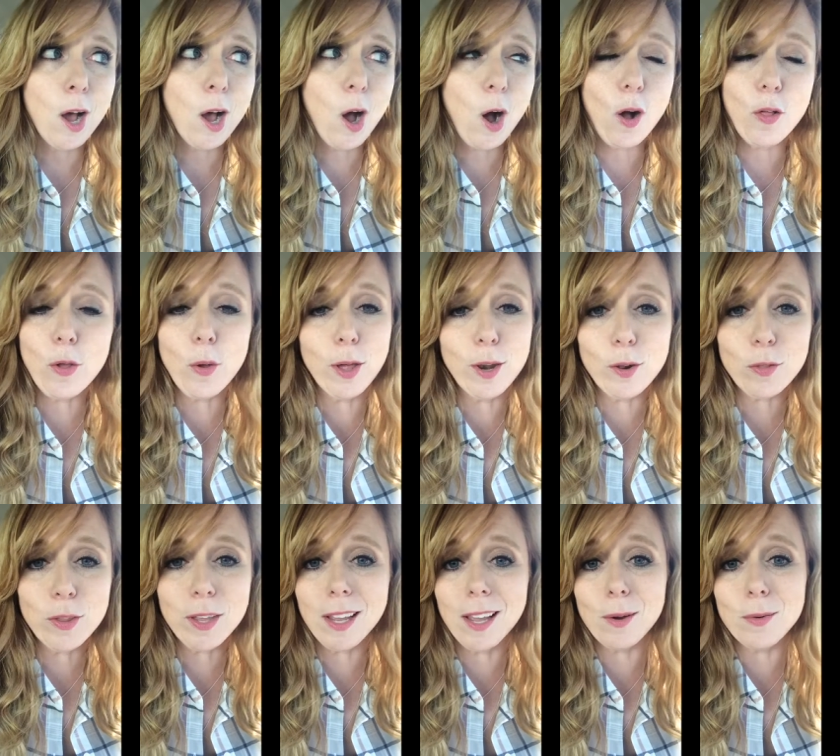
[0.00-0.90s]
Although I
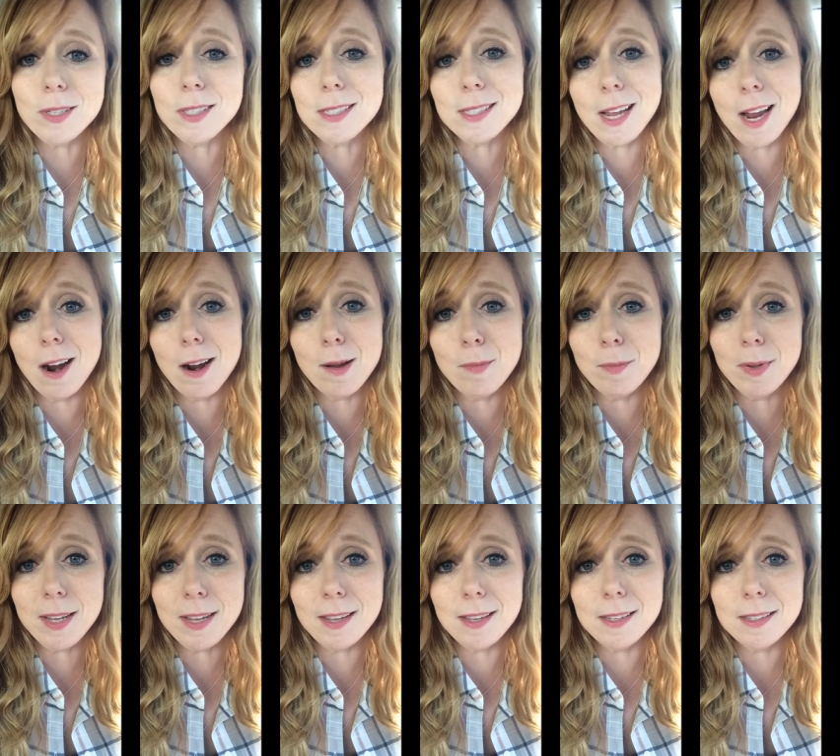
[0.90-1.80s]
don't think I would scare him
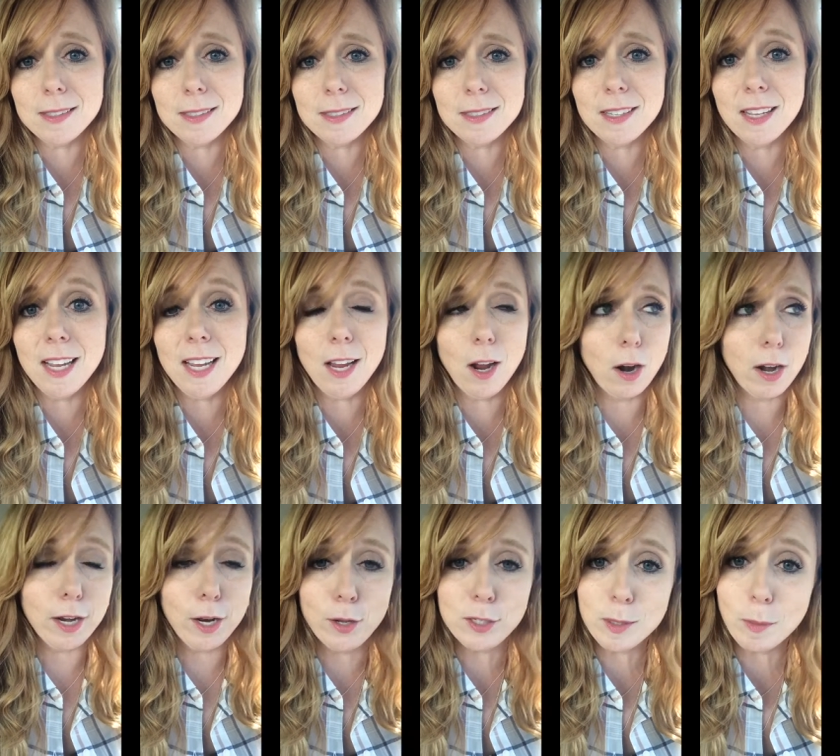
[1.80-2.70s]
because he
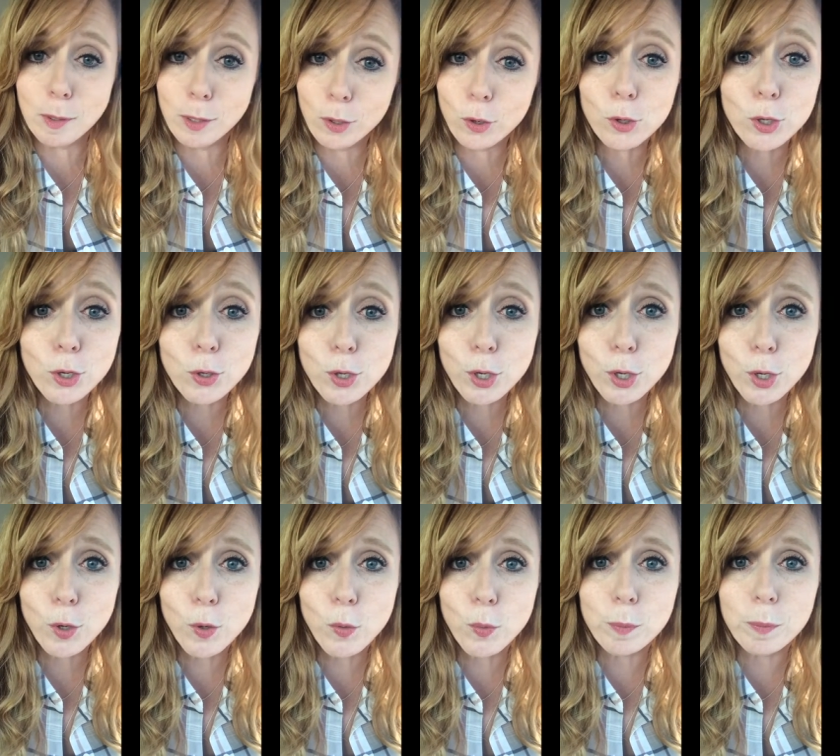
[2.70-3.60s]
already knows I'm a little
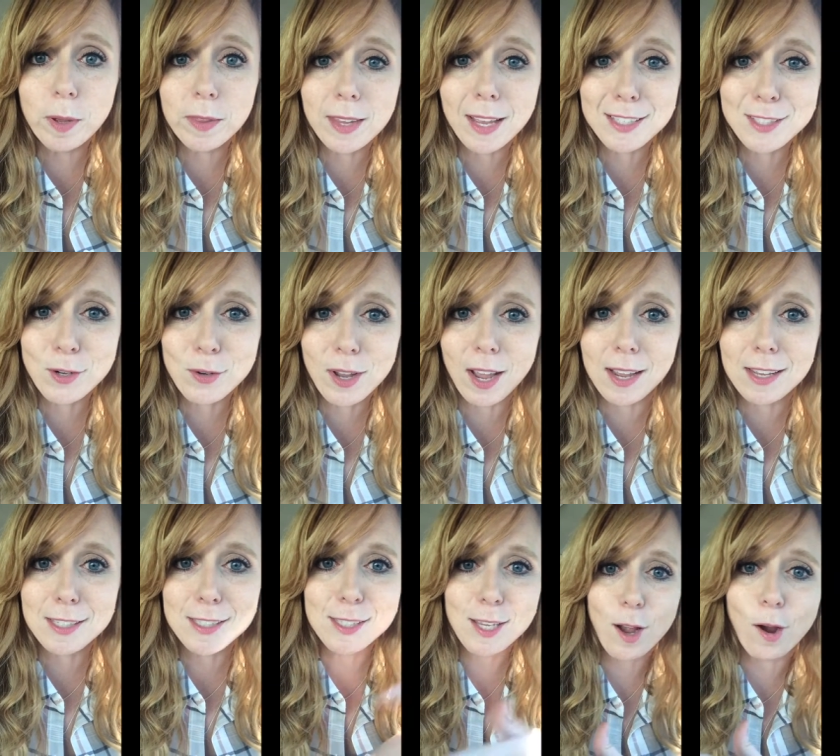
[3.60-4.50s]
cuckoo, but that's
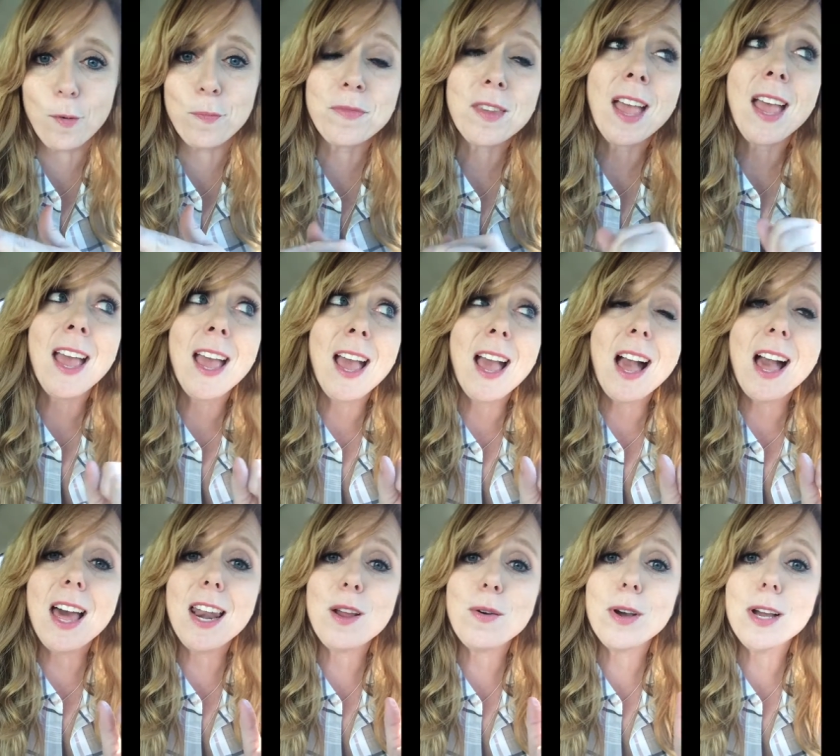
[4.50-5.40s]
okay. So,
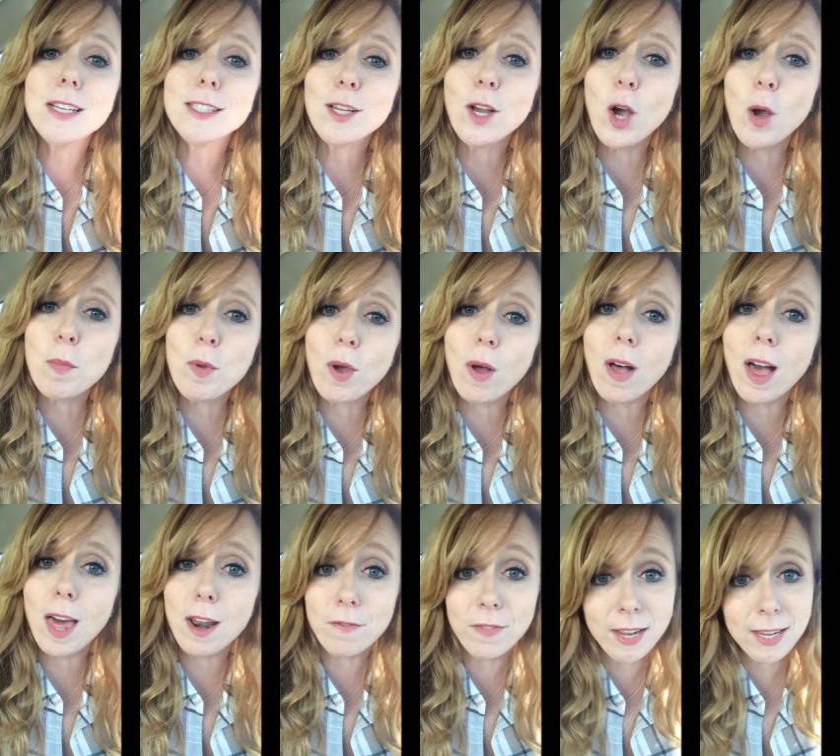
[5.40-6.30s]
anyways, I hope you all
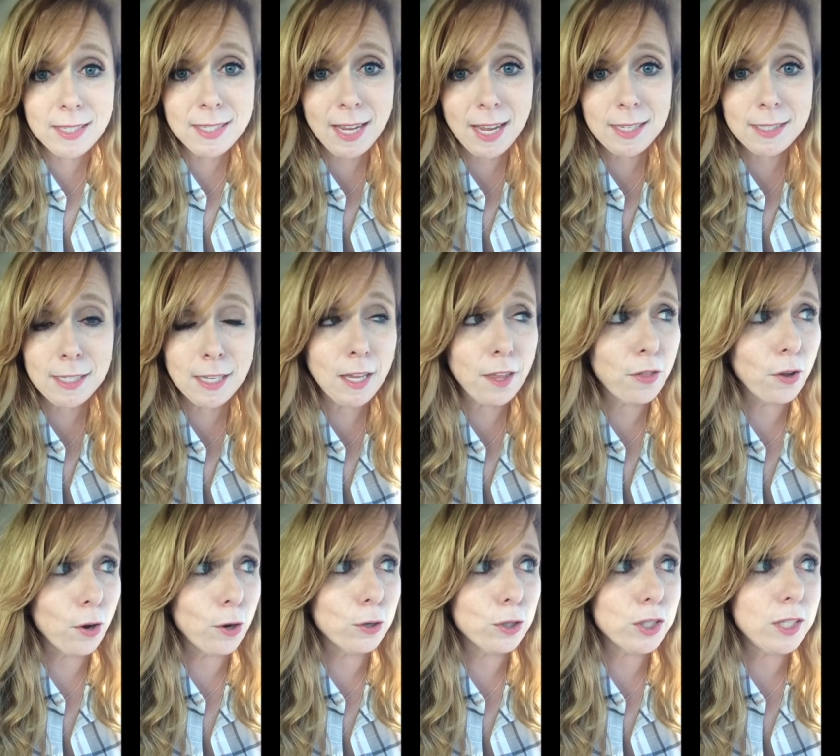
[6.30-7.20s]
had a fantastic
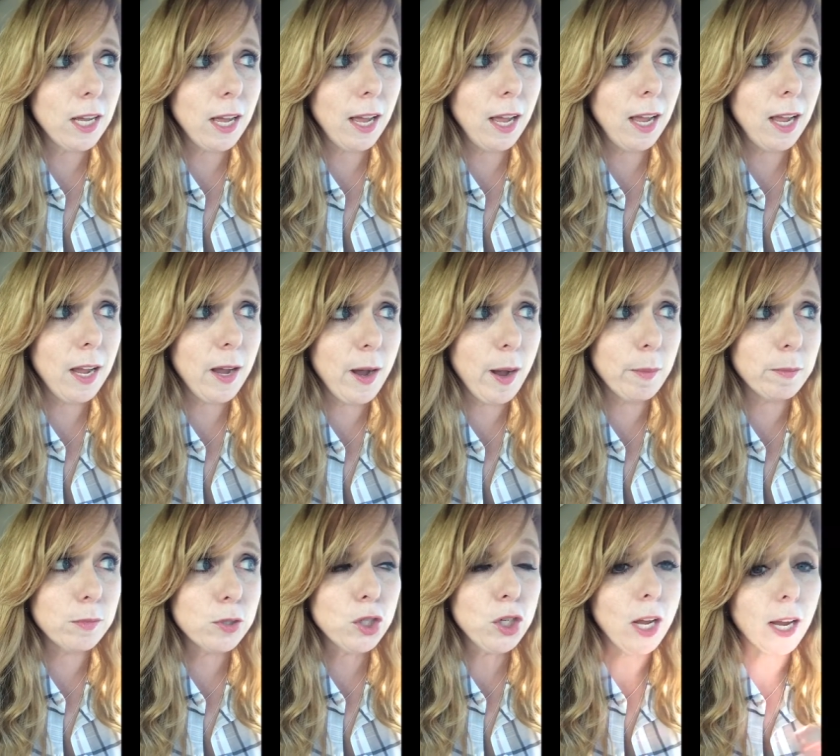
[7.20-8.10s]
Thursday.
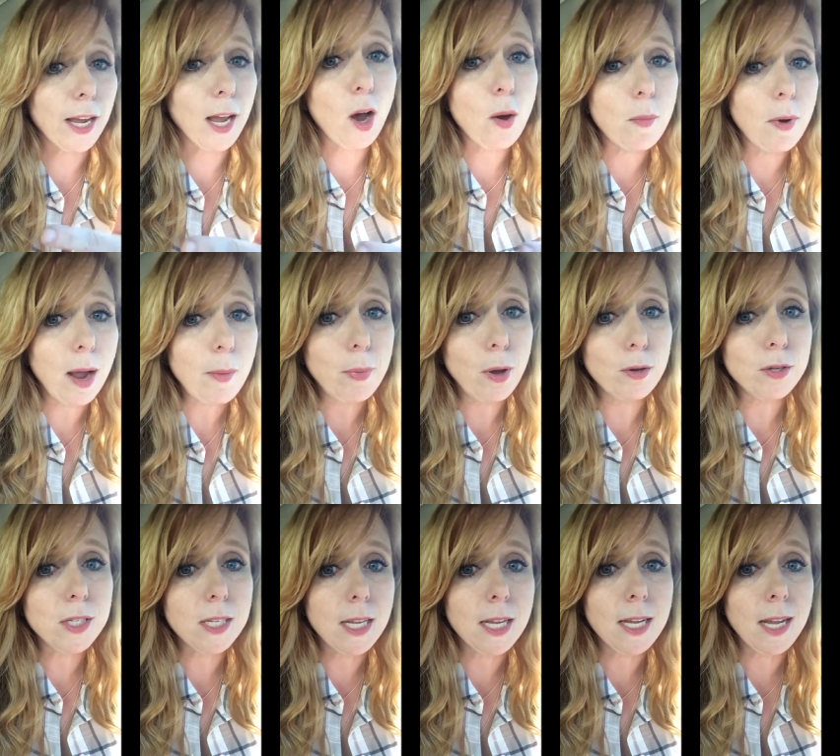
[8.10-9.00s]
Um, check out my
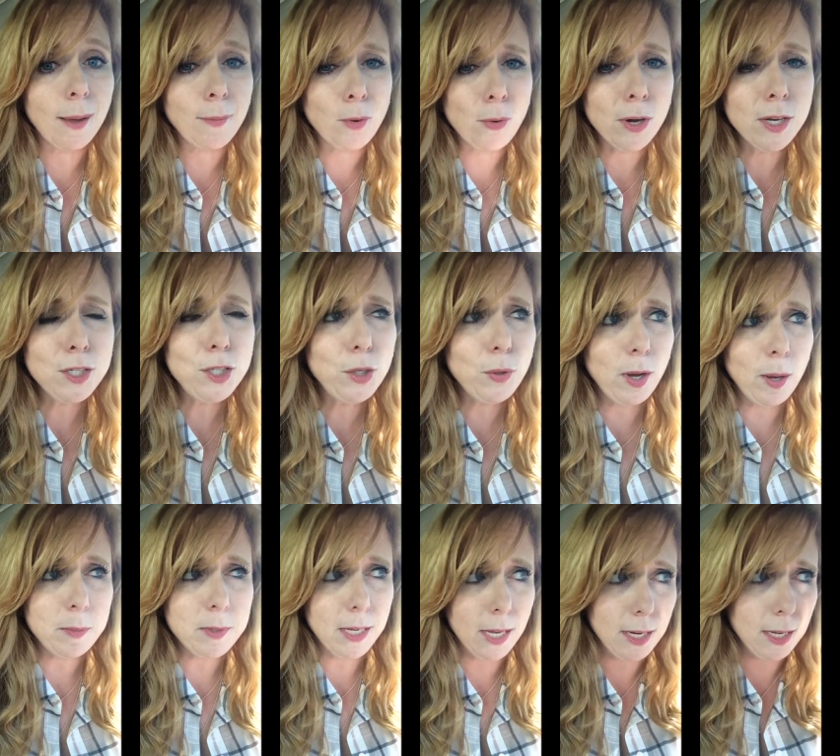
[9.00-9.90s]
boutique. I'm going to
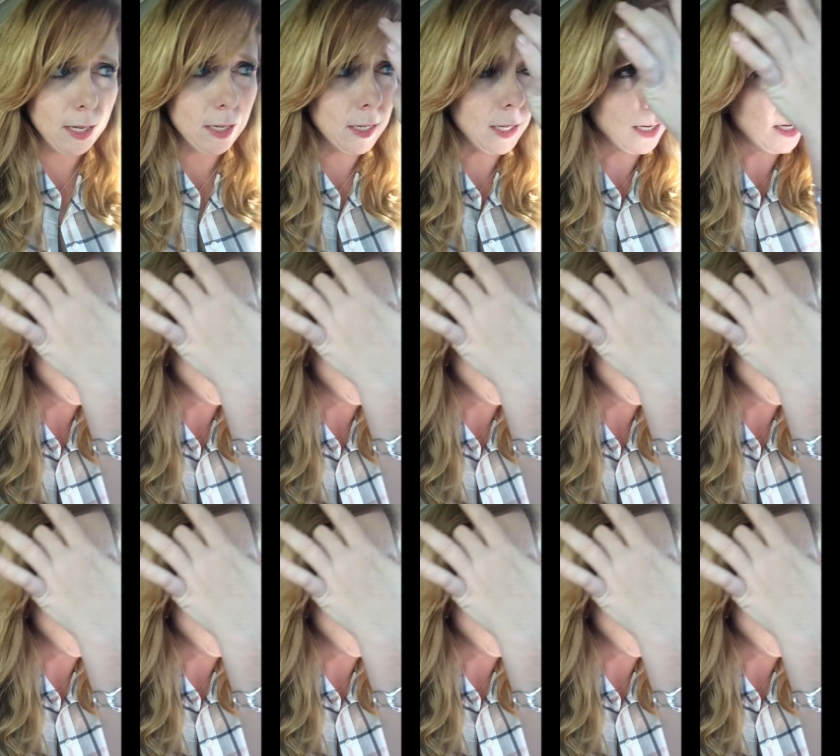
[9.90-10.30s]
update it